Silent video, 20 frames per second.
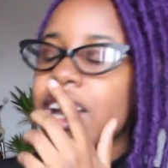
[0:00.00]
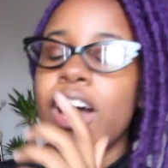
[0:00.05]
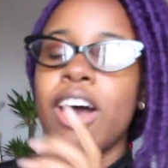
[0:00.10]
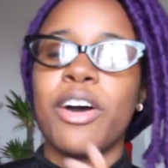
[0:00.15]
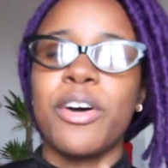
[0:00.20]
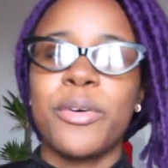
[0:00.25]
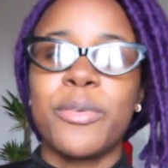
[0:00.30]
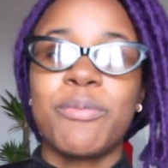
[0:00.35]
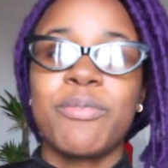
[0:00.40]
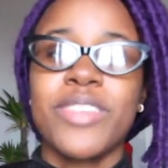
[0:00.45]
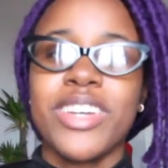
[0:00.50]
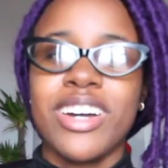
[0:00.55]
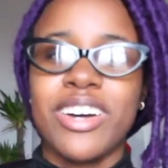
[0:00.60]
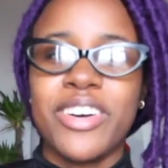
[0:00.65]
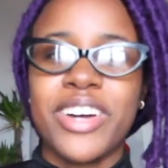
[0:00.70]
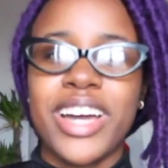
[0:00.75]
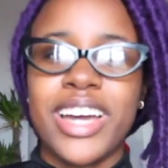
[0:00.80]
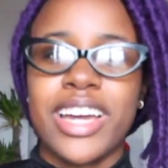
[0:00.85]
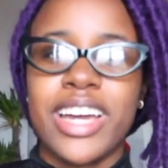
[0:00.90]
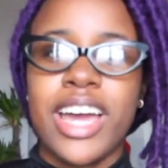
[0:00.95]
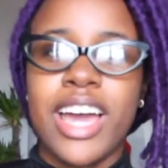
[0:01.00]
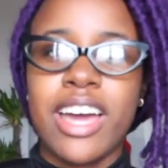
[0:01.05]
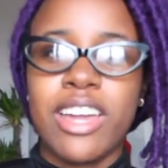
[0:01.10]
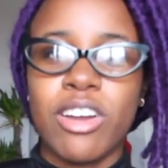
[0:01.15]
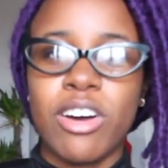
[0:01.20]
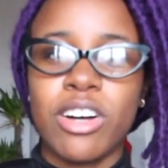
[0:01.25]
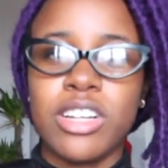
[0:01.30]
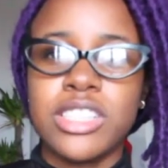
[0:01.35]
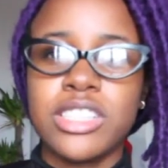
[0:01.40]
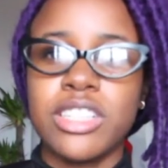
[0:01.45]
oh okay
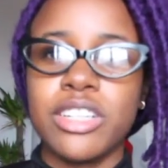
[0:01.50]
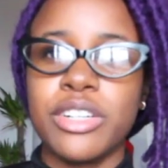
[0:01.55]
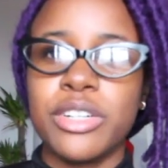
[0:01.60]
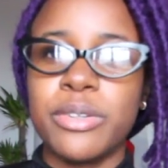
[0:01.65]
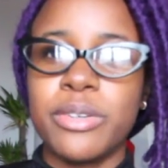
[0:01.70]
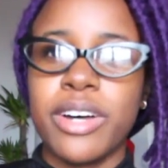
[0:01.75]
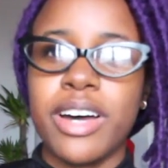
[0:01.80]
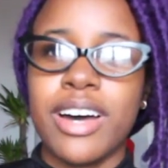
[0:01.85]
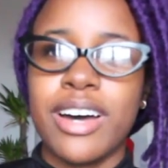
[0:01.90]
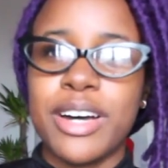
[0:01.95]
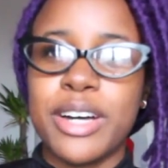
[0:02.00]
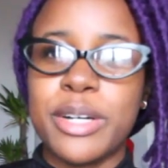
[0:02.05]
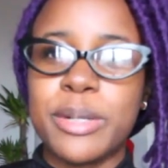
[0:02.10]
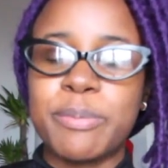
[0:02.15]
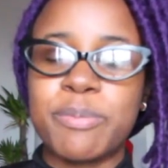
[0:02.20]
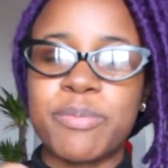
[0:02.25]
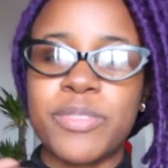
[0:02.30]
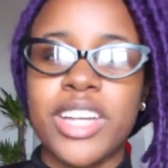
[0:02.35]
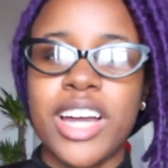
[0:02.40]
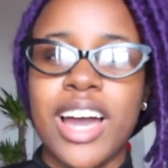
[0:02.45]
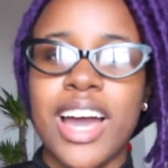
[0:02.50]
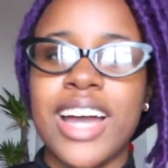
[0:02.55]
and also um,